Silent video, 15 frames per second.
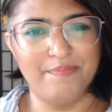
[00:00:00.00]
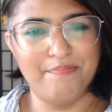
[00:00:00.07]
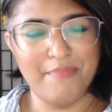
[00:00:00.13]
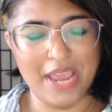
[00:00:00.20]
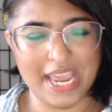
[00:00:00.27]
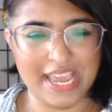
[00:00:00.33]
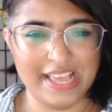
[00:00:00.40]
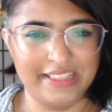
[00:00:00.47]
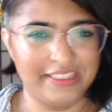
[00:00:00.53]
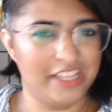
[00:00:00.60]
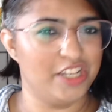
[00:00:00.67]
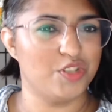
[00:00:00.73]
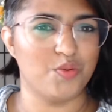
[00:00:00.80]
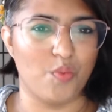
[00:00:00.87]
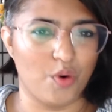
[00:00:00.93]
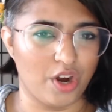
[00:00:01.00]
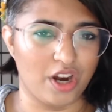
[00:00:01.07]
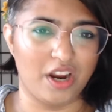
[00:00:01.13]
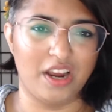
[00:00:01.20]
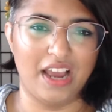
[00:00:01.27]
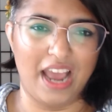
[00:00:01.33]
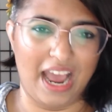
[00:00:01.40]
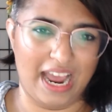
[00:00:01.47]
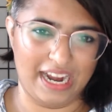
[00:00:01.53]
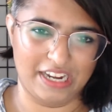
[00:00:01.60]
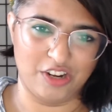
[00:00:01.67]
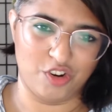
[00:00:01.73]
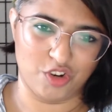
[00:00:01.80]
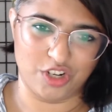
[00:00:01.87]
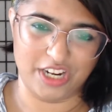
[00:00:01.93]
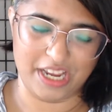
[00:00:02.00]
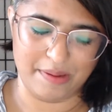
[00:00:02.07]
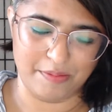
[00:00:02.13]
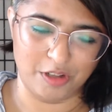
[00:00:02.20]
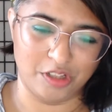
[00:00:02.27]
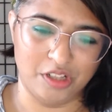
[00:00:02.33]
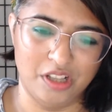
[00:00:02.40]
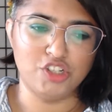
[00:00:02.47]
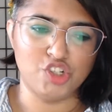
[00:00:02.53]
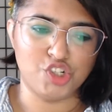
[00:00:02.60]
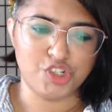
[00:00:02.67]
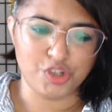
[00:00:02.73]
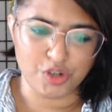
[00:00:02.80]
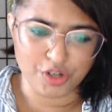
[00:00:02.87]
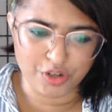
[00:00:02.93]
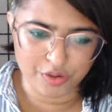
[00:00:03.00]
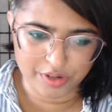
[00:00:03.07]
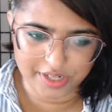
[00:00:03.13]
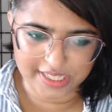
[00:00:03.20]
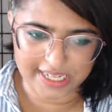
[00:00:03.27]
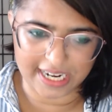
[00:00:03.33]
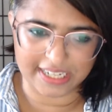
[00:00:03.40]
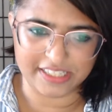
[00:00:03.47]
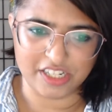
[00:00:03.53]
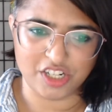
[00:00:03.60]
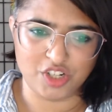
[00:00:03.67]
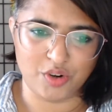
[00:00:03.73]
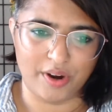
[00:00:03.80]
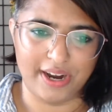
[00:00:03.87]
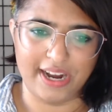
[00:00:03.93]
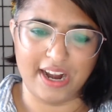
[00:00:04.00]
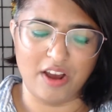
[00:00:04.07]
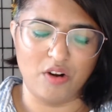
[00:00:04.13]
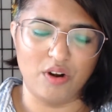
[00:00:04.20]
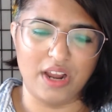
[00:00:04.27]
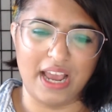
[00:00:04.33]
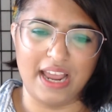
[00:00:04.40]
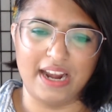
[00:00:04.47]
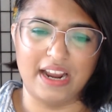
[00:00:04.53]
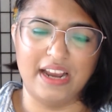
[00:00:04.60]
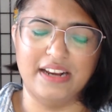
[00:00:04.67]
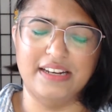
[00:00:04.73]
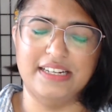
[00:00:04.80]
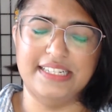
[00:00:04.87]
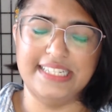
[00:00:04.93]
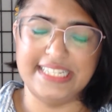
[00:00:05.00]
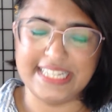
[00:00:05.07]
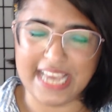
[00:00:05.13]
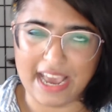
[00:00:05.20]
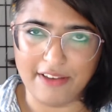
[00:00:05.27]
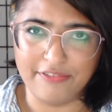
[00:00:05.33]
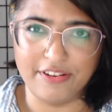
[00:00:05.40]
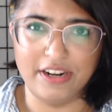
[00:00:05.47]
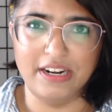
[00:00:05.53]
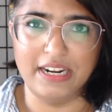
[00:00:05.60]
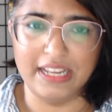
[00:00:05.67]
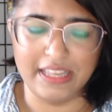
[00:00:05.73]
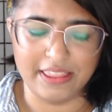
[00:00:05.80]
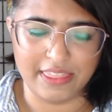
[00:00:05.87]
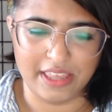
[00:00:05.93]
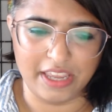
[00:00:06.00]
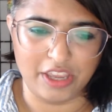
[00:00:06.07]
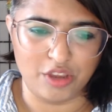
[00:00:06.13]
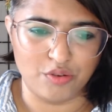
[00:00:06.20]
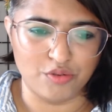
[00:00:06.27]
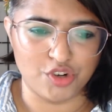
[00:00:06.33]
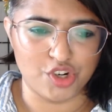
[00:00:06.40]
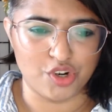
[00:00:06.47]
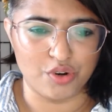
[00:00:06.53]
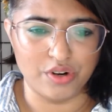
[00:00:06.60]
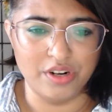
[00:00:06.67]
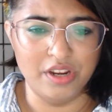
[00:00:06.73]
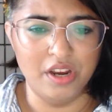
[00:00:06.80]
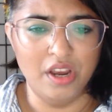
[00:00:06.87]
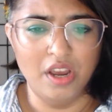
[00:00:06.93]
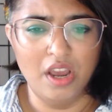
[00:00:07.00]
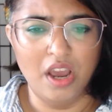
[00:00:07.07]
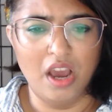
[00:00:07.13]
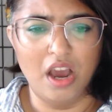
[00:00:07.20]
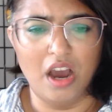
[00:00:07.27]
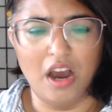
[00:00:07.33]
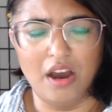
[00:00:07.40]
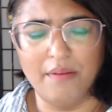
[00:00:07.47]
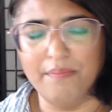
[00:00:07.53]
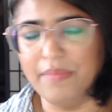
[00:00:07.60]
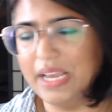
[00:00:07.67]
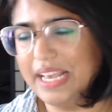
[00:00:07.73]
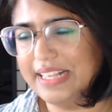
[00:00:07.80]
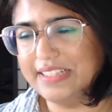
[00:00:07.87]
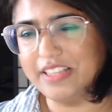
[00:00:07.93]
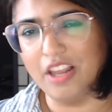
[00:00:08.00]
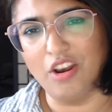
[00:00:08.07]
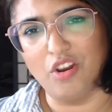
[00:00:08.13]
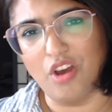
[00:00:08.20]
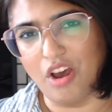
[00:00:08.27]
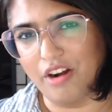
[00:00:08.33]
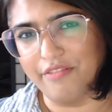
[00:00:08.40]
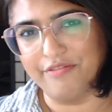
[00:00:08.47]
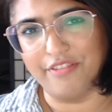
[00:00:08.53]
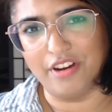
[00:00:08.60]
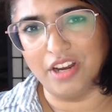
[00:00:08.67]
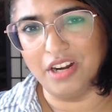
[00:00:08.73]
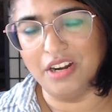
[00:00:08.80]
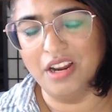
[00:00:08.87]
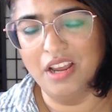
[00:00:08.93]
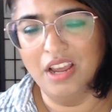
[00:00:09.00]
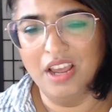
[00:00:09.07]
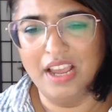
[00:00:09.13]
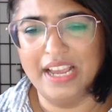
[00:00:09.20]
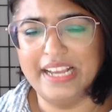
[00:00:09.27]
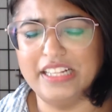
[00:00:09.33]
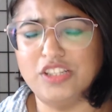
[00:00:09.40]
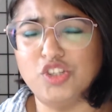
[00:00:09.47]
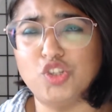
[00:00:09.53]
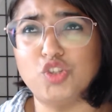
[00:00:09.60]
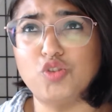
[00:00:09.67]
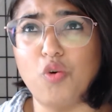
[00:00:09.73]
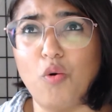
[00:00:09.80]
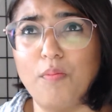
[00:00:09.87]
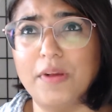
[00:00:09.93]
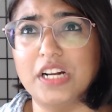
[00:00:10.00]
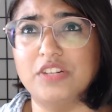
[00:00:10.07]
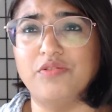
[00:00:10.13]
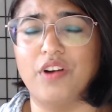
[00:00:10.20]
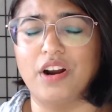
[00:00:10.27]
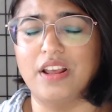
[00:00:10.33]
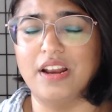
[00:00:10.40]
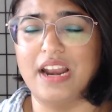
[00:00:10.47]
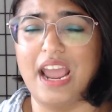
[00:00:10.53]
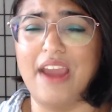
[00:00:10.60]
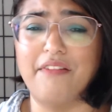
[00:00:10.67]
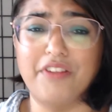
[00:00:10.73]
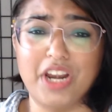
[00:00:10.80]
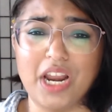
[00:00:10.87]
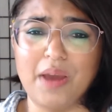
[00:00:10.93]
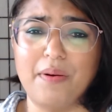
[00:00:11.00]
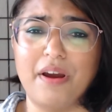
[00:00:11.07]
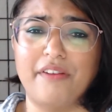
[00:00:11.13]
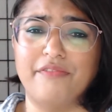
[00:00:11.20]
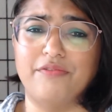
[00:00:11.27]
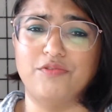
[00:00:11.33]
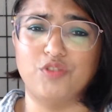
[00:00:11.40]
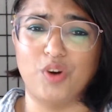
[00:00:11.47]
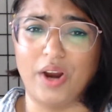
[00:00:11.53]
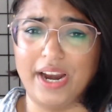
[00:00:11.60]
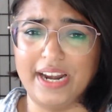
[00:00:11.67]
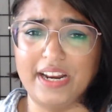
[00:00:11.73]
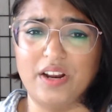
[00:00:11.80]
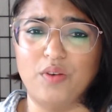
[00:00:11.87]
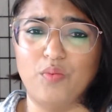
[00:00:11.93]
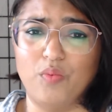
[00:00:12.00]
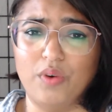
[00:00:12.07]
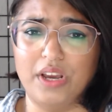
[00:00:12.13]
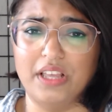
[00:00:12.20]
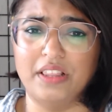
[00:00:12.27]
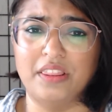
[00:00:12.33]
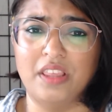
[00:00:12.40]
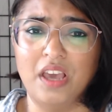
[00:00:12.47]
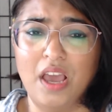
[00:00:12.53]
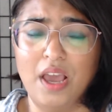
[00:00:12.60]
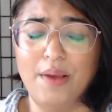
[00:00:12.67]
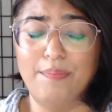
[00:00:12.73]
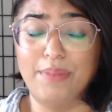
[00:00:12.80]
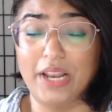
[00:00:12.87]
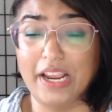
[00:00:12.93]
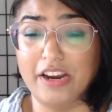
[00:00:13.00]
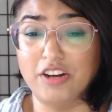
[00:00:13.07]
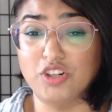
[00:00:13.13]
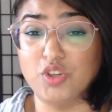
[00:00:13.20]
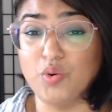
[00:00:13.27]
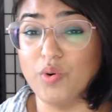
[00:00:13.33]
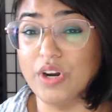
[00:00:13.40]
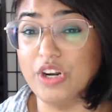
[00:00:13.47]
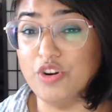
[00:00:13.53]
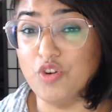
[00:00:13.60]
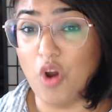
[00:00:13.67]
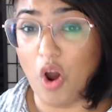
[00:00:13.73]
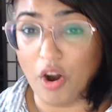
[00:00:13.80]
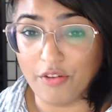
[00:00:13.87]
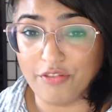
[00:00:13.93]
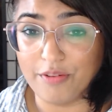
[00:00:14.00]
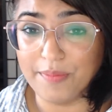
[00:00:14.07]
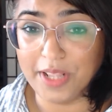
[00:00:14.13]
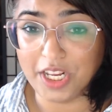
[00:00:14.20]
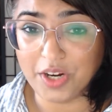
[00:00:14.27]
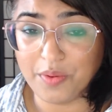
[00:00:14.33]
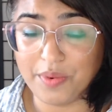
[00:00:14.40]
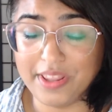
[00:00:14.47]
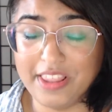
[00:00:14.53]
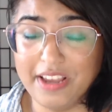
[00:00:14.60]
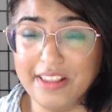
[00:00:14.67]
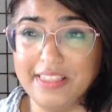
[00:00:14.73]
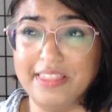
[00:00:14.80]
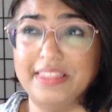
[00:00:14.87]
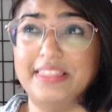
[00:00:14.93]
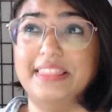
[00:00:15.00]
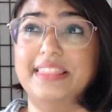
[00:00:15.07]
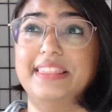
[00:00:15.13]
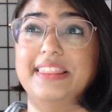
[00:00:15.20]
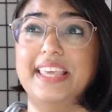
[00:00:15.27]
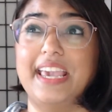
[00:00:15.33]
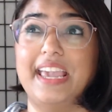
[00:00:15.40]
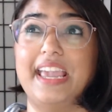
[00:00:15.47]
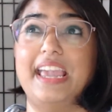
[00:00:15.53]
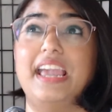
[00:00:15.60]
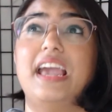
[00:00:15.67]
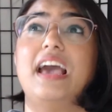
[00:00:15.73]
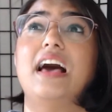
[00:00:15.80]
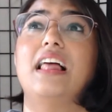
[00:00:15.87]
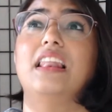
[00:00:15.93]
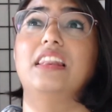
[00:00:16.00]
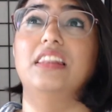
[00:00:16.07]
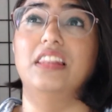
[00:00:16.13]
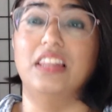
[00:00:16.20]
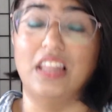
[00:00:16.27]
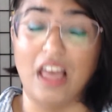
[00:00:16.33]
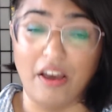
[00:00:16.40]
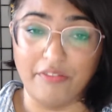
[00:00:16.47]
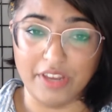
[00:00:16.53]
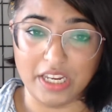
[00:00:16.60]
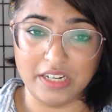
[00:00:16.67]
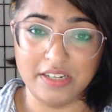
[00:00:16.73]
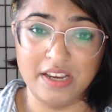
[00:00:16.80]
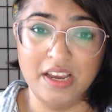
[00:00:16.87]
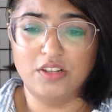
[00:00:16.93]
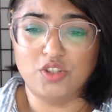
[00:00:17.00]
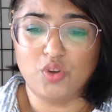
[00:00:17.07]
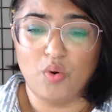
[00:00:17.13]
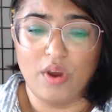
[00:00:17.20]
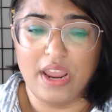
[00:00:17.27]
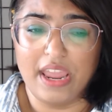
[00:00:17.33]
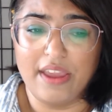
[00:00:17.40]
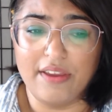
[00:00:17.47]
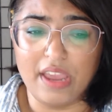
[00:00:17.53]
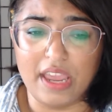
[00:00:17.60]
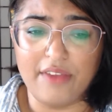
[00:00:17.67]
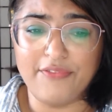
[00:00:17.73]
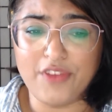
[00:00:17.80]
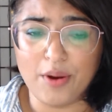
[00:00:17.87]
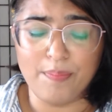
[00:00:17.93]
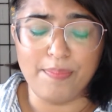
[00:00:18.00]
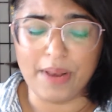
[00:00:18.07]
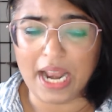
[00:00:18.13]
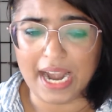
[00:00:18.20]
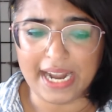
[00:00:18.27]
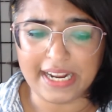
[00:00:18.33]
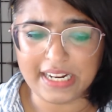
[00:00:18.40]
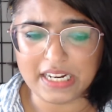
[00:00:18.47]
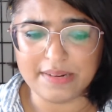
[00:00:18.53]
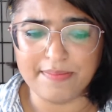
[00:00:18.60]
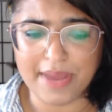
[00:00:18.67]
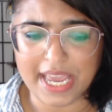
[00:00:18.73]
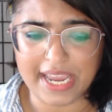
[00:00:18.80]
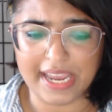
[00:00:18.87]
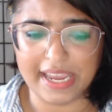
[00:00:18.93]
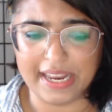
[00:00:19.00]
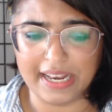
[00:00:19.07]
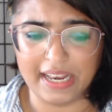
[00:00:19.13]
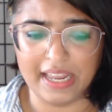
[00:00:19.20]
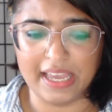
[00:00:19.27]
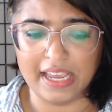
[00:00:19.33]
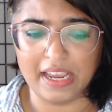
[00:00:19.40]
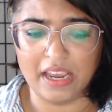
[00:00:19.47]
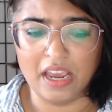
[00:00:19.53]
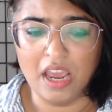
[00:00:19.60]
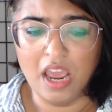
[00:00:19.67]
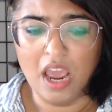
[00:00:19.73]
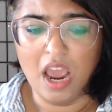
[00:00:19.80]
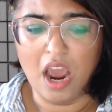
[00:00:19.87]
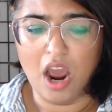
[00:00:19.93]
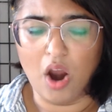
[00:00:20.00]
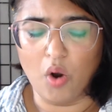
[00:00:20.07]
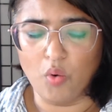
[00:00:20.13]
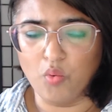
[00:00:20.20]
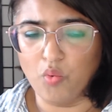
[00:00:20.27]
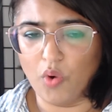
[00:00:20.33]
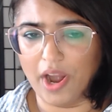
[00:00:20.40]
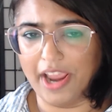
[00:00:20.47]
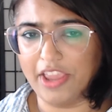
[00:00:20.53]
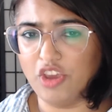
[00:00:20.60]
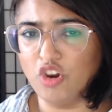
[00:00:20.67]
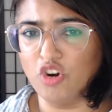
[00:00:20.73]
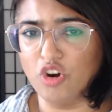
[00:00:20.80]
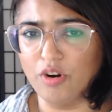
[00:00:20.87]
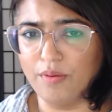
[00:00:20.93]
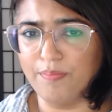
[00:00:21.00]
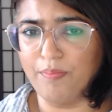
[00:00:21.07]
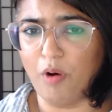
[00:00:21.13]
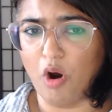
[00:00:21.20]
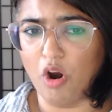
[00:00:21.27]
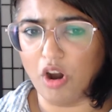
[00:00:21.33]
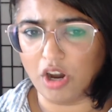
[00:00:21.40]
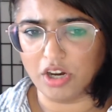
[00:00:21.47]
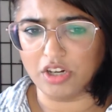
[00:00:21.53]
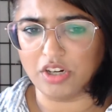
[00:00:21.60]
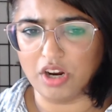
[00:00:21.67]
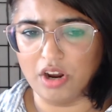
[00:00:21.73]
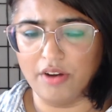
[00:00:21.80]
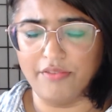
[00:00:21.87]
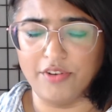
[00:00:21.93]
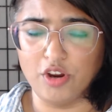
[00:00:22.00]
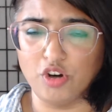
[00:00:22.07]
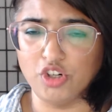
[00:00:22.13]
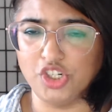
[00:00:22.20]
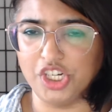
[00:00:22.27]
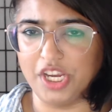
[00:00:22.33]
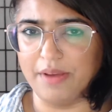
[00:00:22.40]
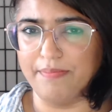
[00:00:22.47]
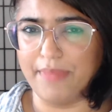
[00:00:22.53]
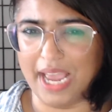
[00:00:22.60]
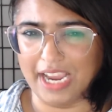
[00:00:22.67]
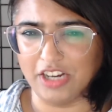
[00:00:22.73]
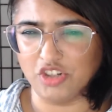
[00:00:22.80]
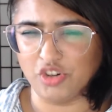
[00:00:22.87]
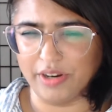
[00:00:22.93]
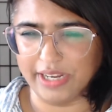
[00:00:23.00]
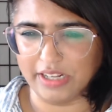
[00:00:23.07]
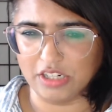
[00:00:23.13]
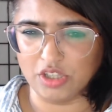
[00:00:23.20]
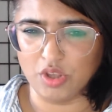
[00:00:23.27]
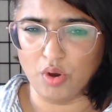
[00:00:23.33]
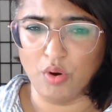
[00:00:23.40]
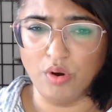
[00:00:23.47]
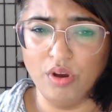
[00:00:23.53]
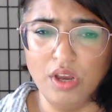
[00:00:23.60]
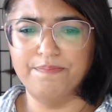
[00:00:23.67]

making this work at your table, should you decide to try it out, and I definitely think you should. It's a lot of fun. It's so much fun, and every time I've tried it with players who are not familiar with it, they love it. So if you're planning to make it like a regular part of your GM bag of tricks, though,